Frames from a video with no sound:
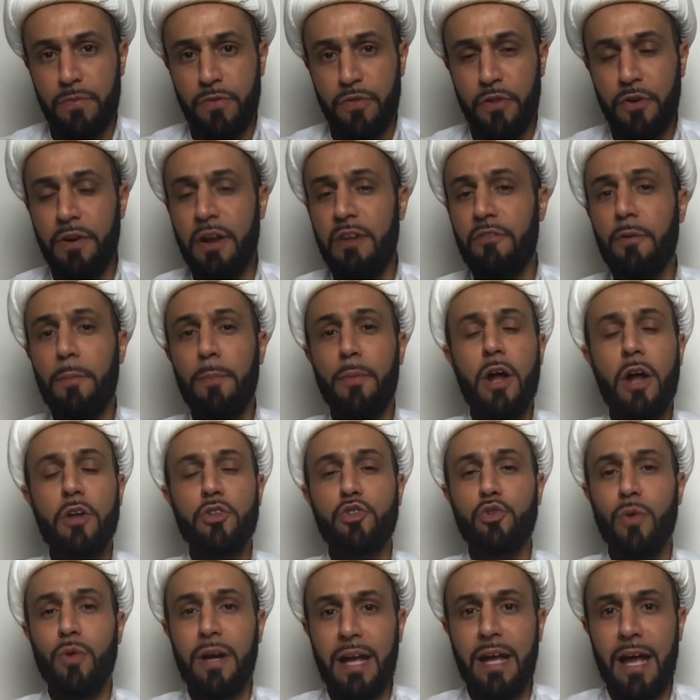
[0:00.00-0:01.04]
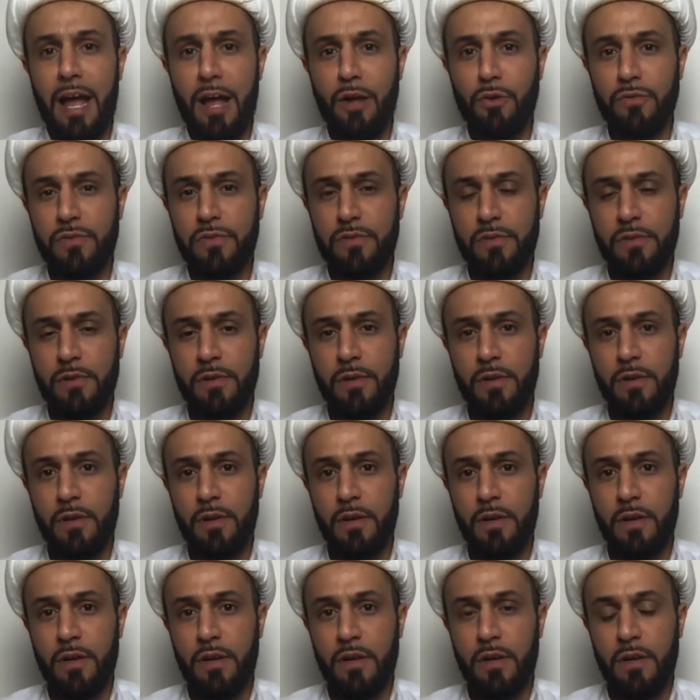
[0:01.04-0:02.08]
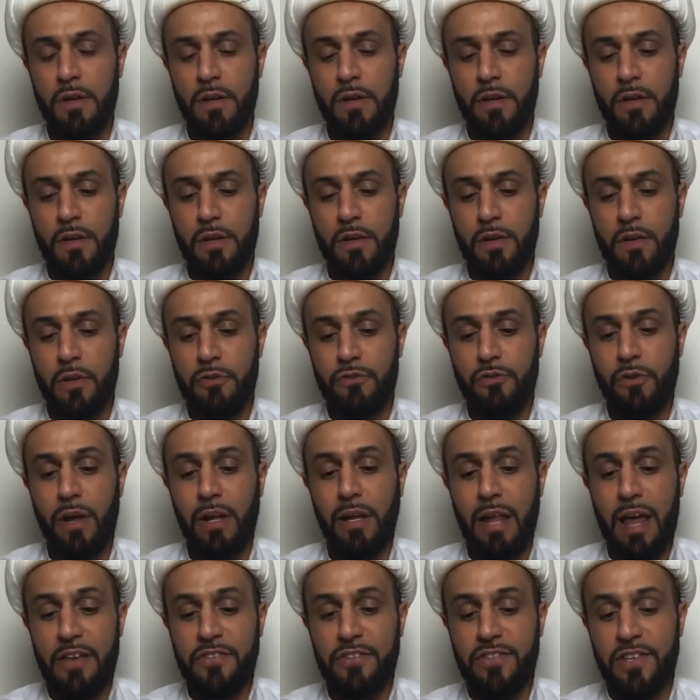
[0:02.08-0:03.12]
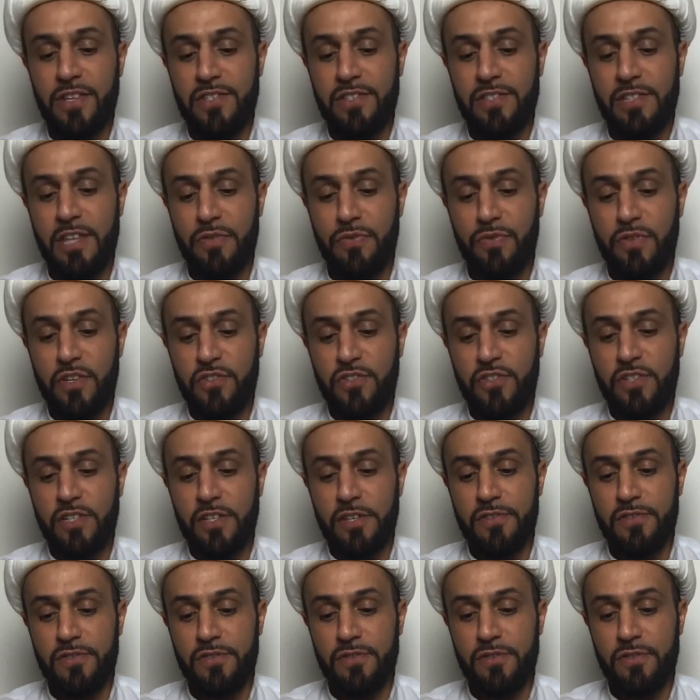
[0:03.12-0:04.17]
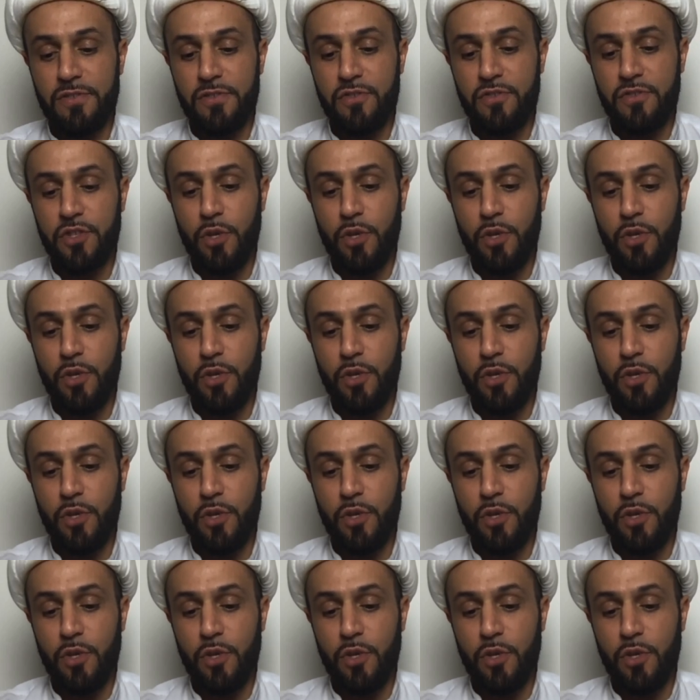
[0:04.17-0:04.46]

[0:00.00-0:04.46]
They're never brought to account. So Allah says that this is